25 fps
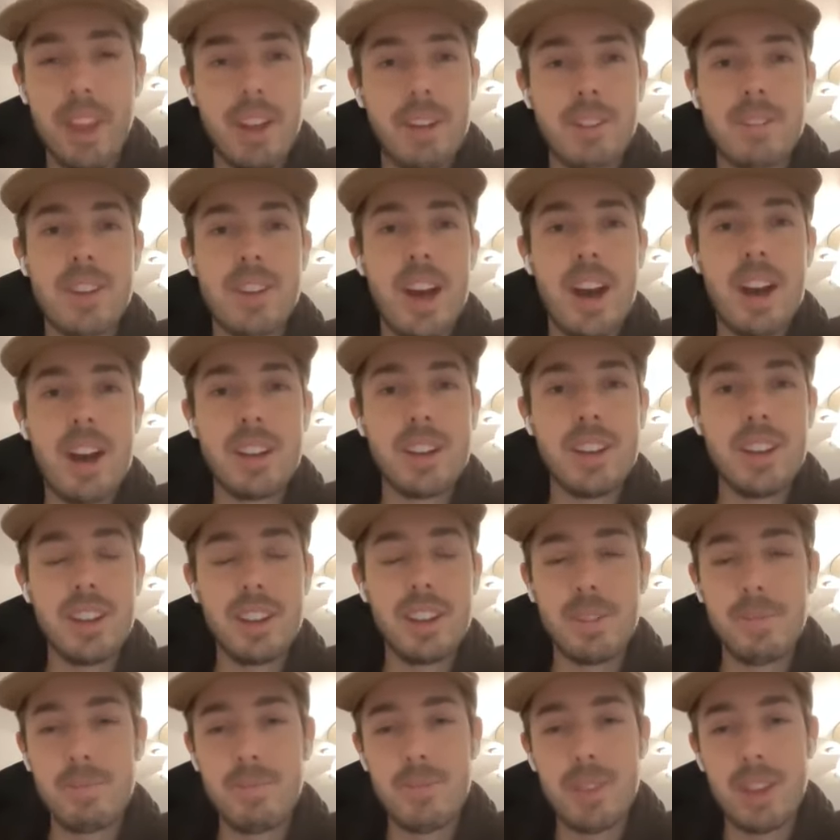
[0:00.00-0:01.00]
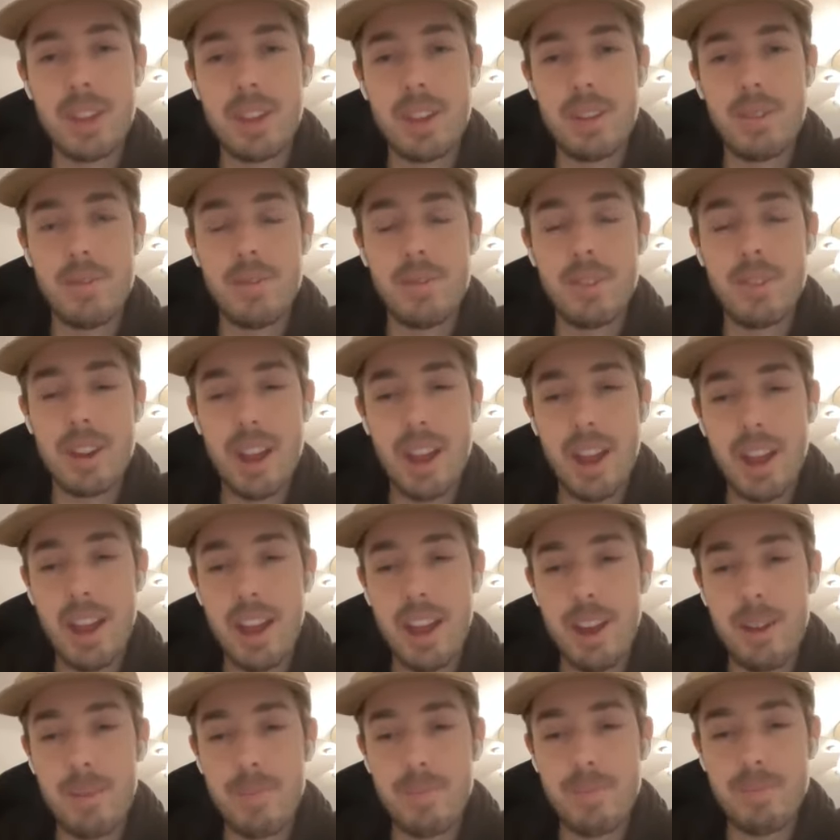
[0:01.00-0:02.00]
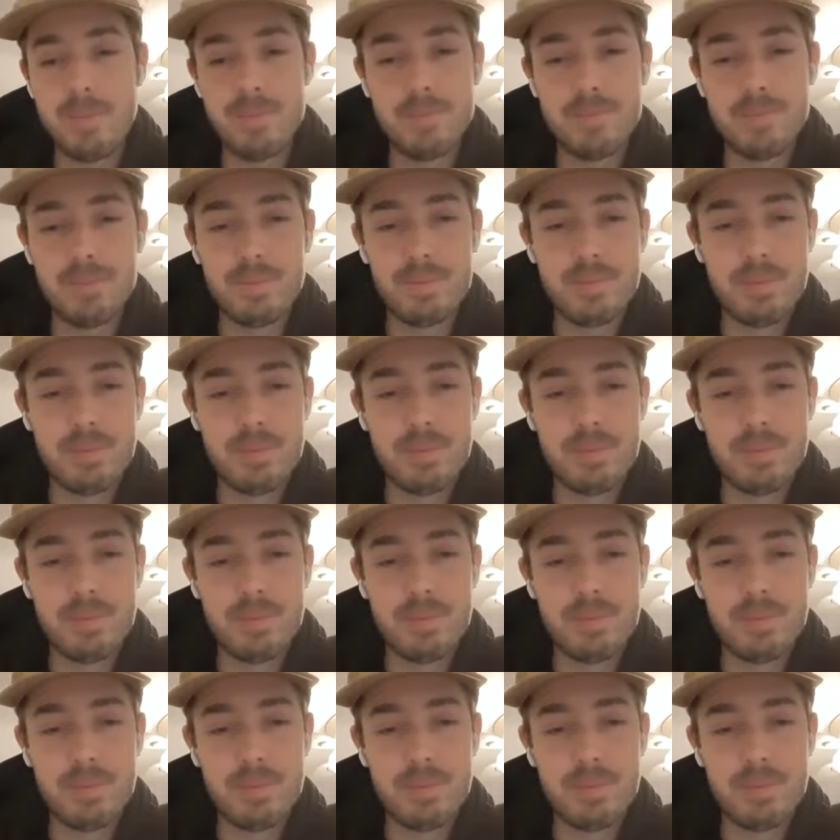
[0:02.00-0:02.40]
like targeting and um,